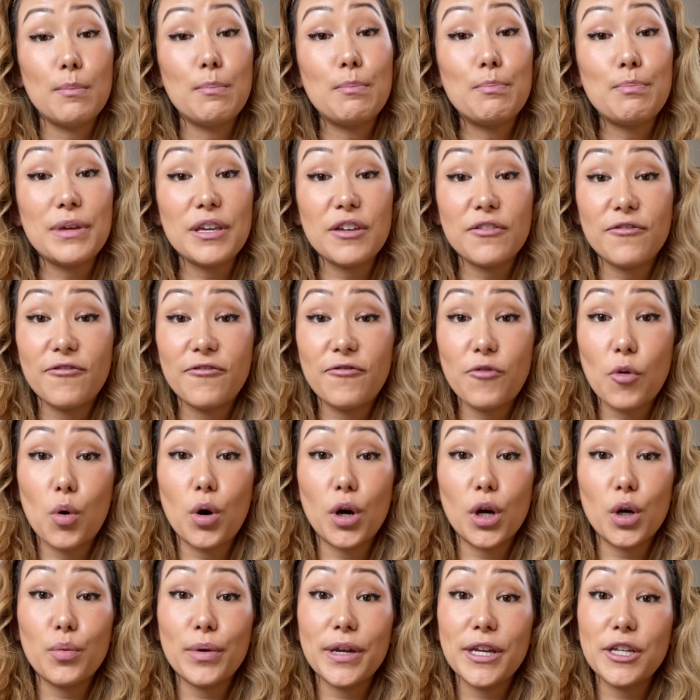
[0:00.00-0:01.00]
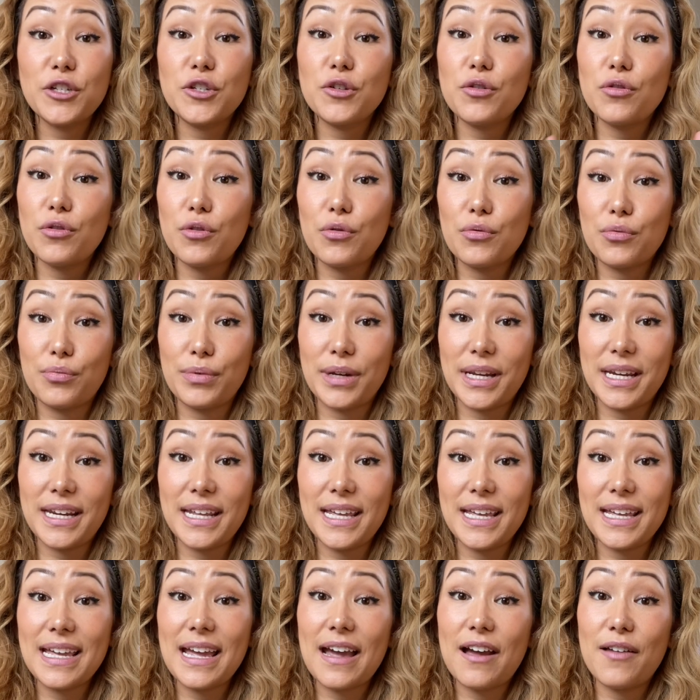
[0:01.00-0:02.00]
before we do the
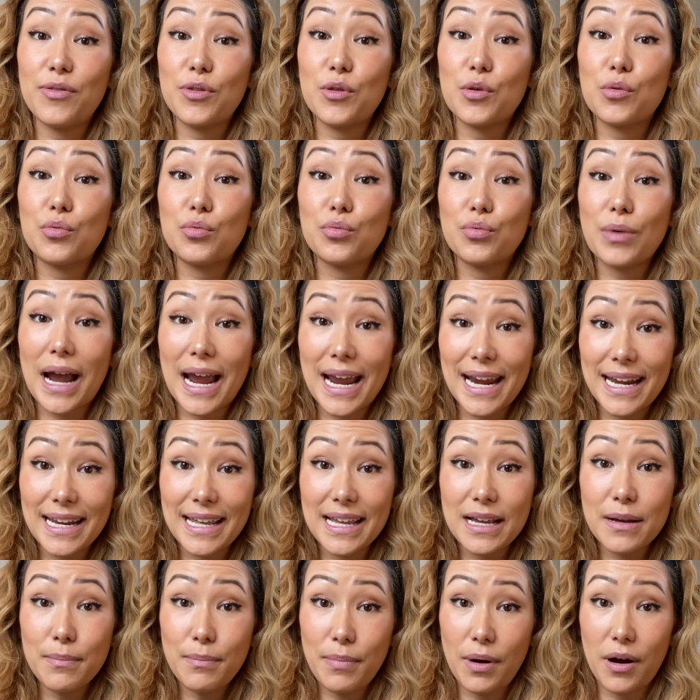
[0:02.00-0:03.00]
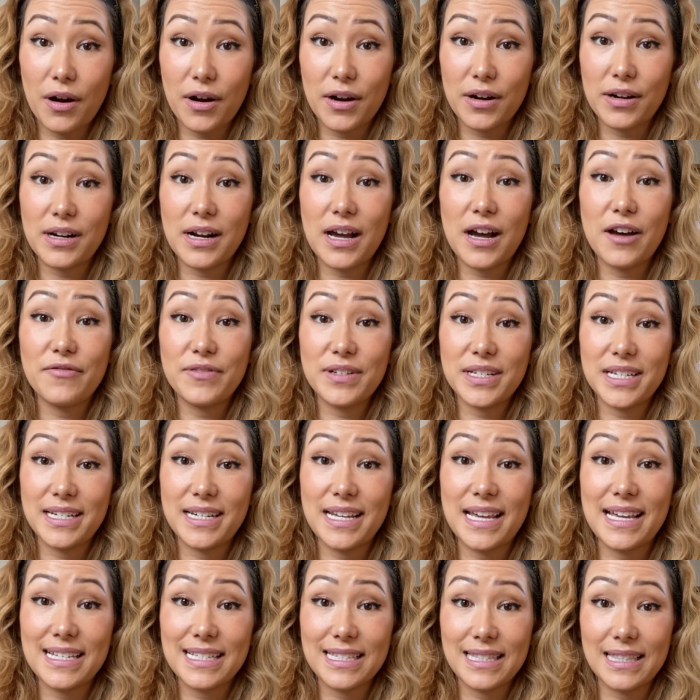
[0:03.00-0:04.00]
reading and the writing part of
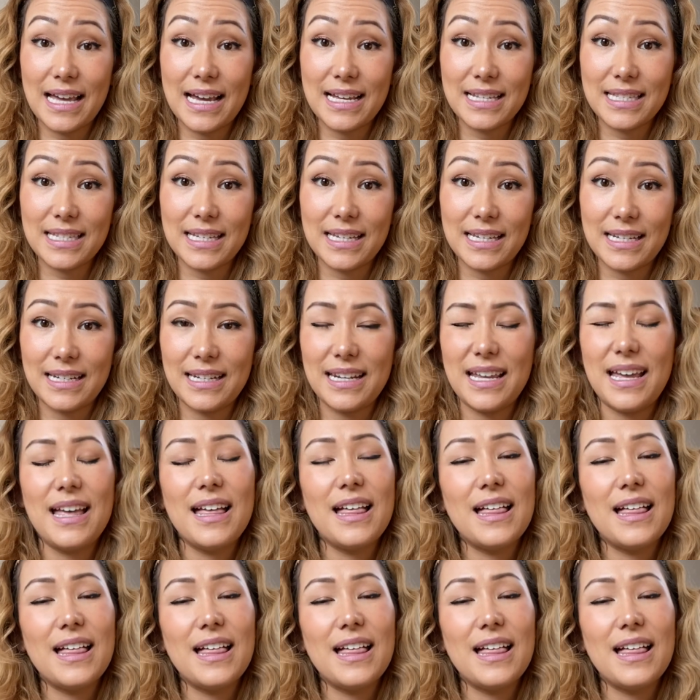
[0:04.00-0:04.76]
today's lesson,